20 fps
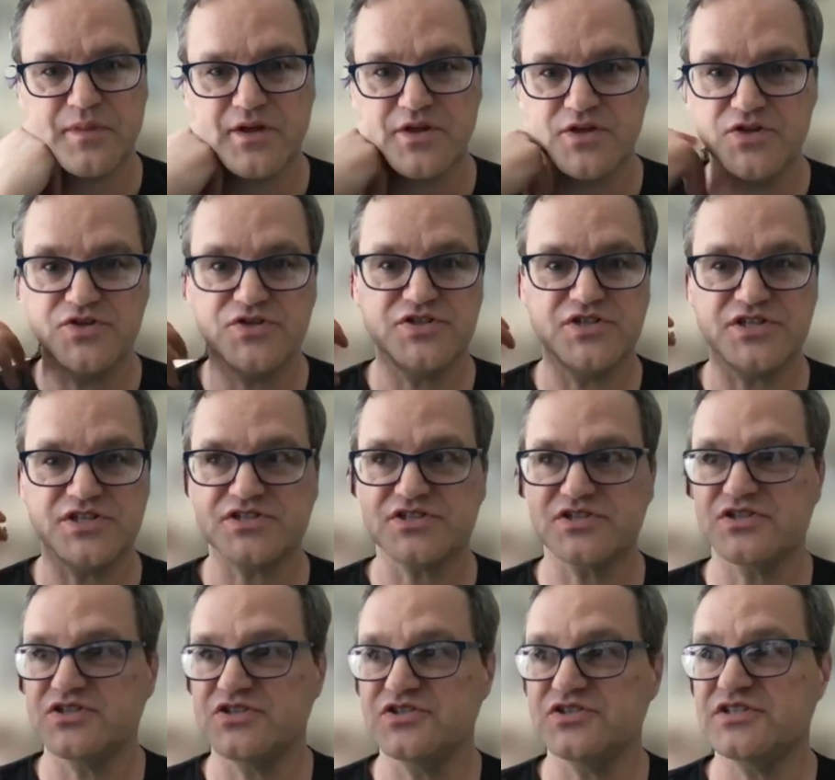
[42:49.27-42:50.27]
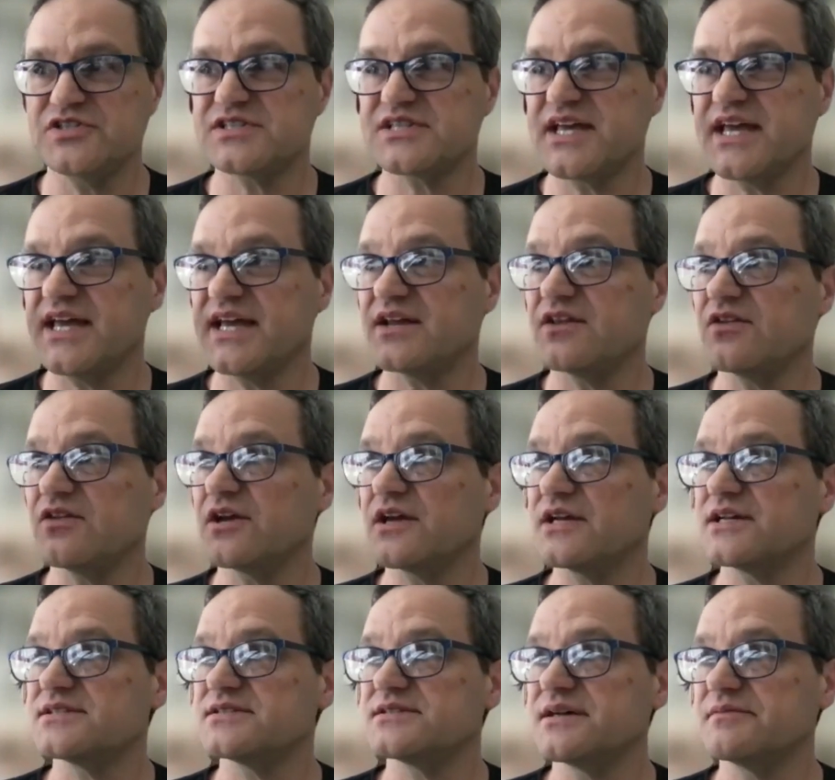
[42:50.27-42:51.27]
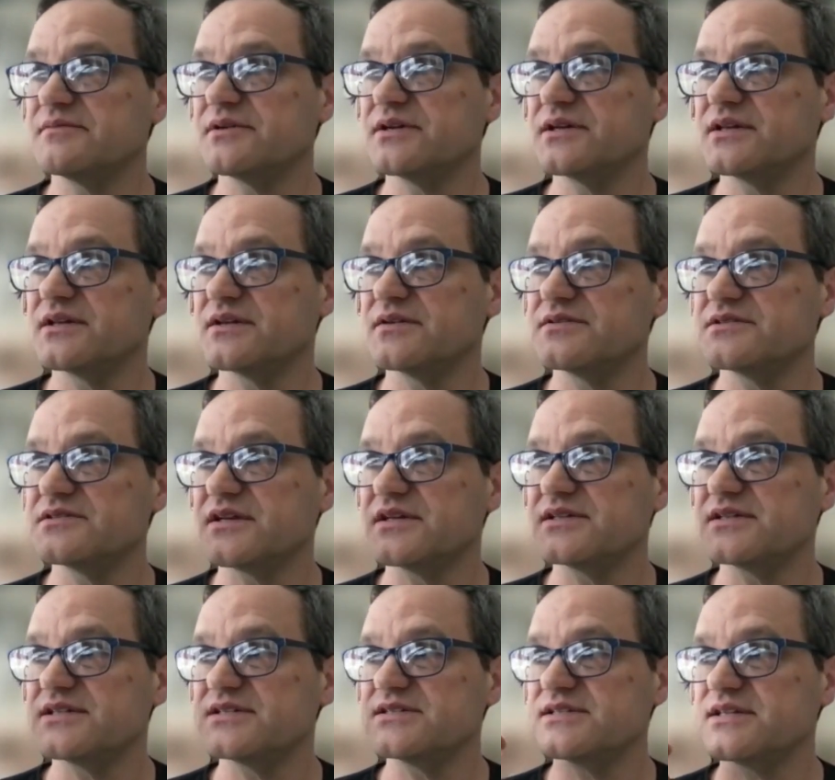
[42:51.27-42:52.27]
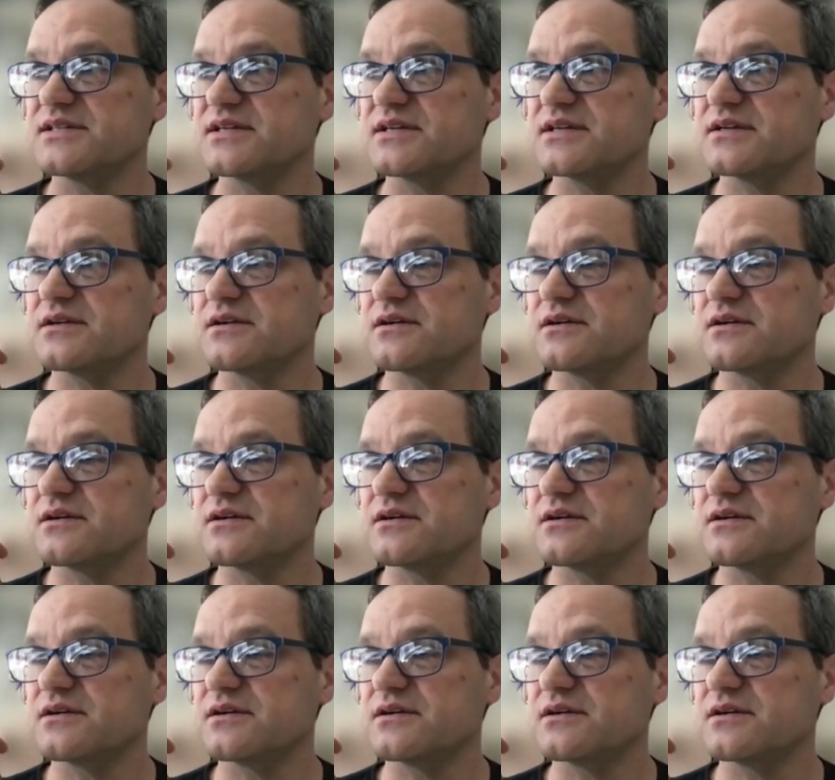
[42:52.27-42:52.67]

You just can't look at someone who's autistic,